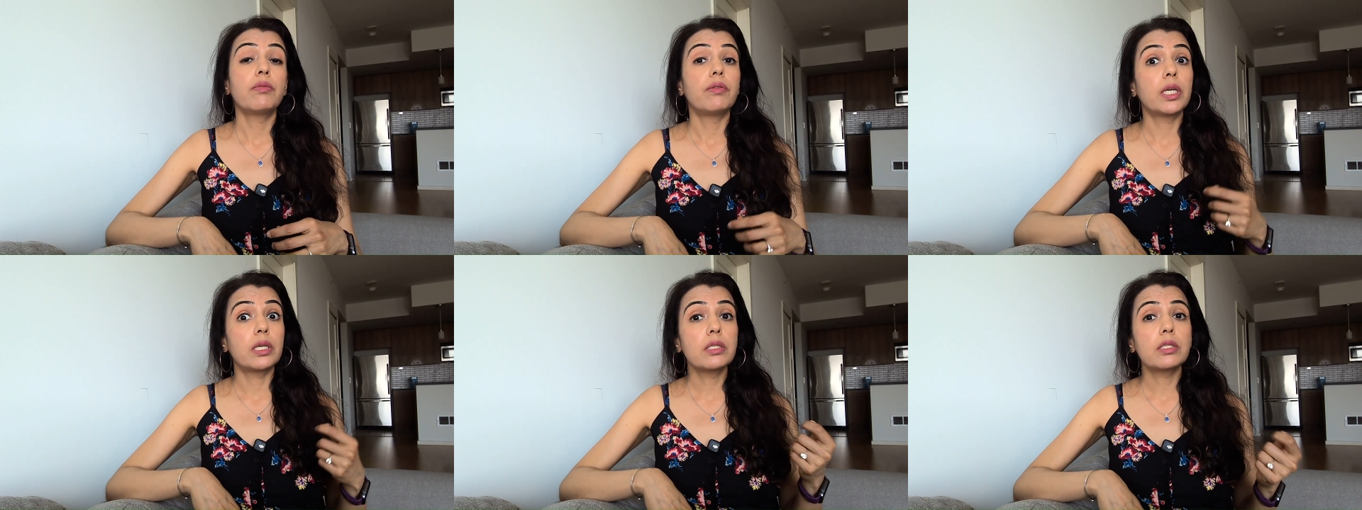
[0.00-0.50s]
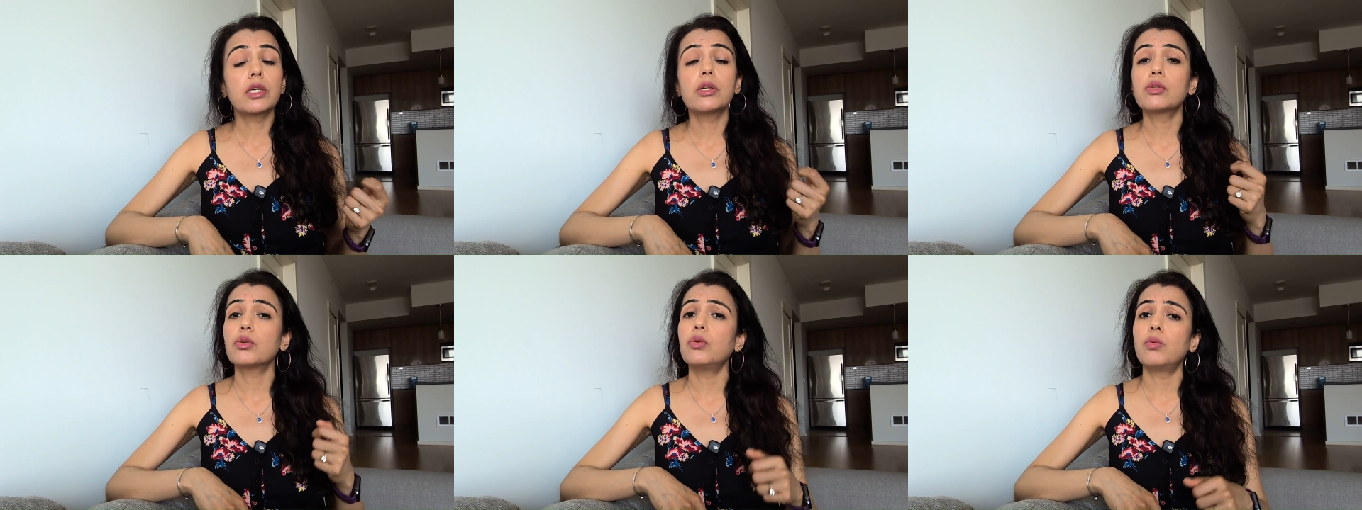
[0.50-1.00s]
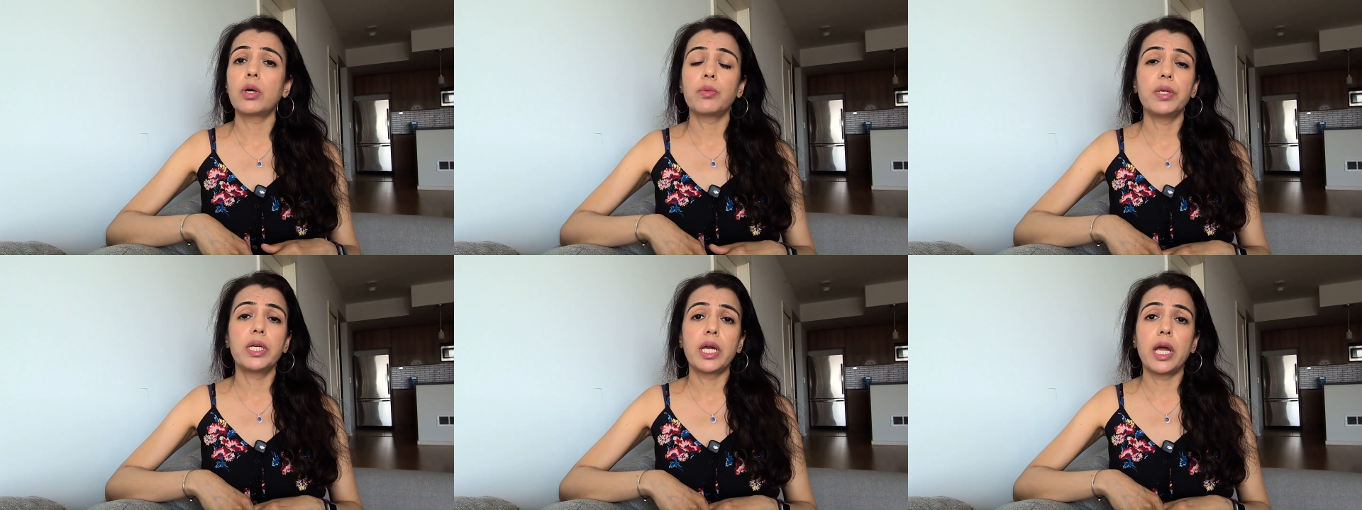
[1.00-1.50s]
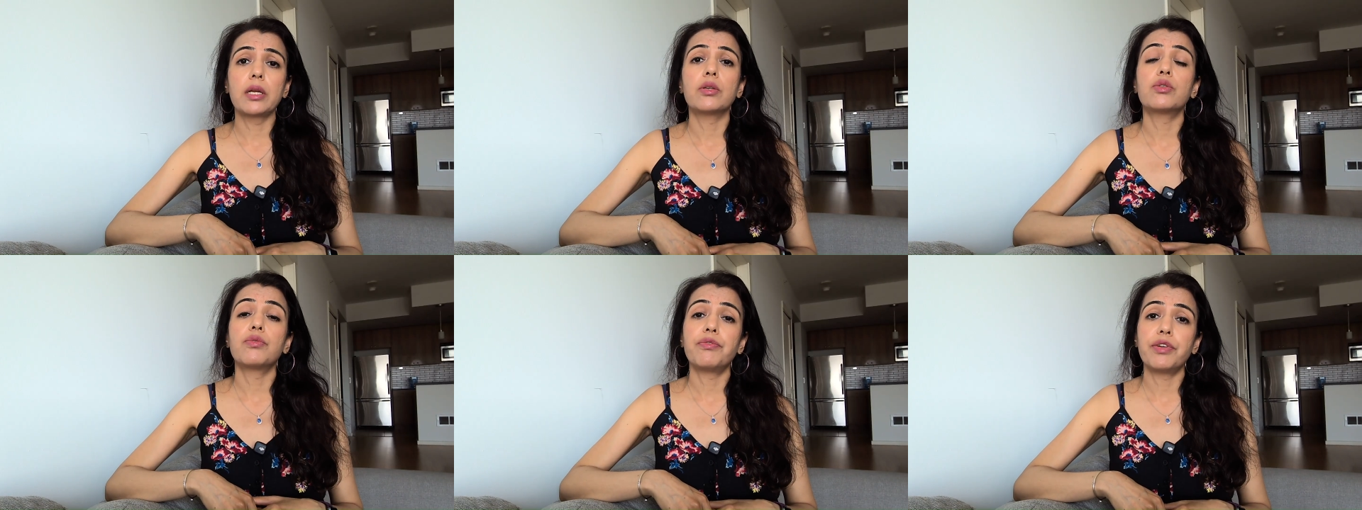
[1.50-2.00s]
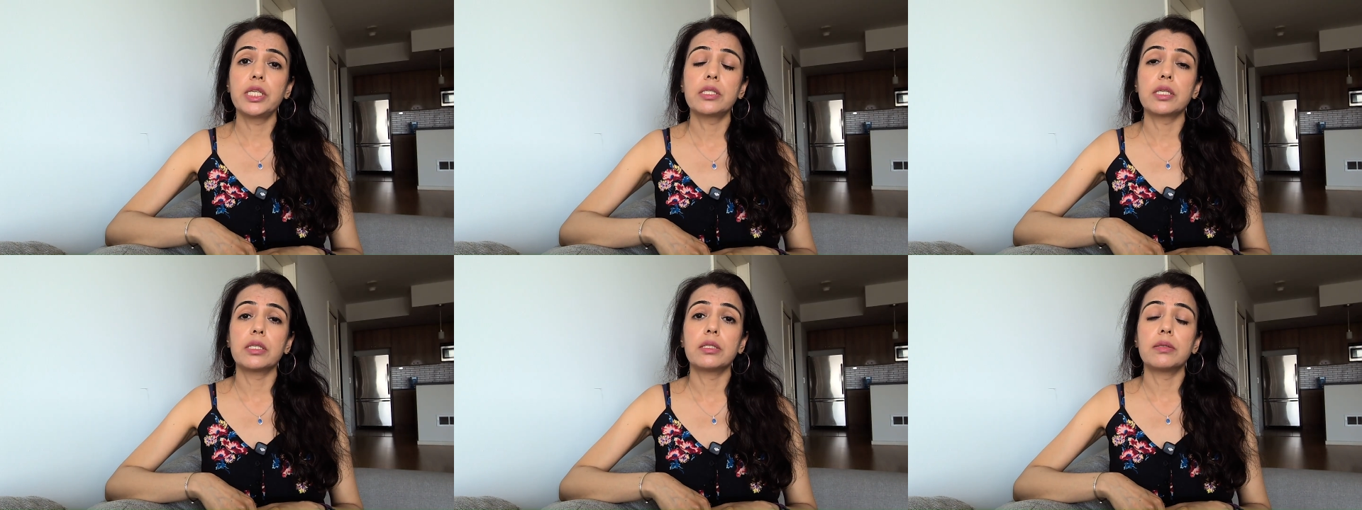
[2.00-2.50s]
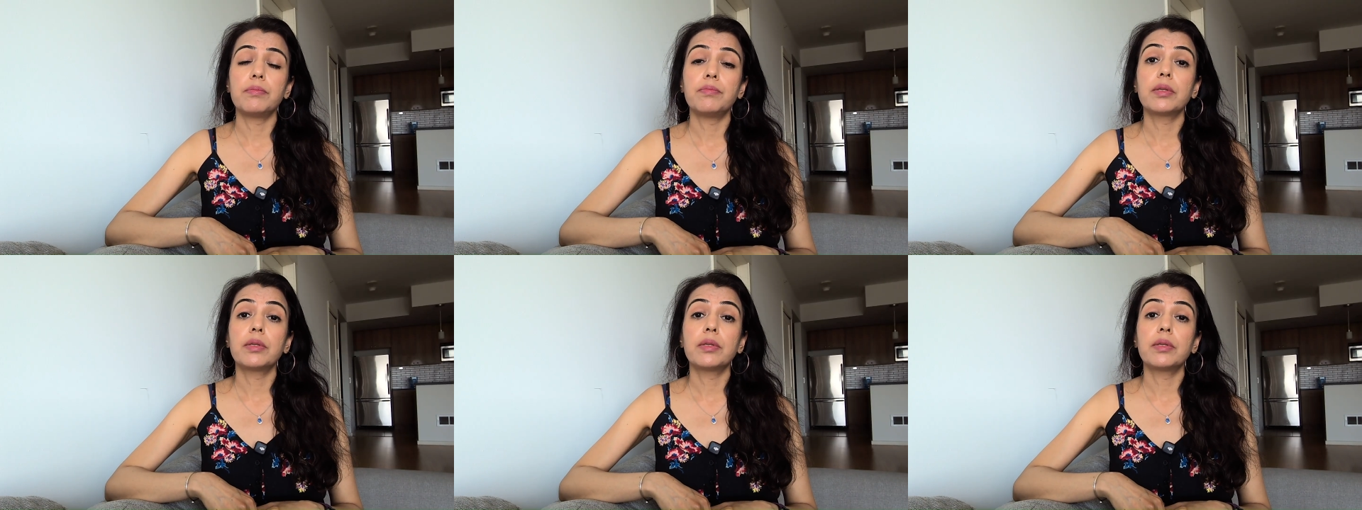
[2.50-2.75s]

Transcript: We can still do what we can to fix it.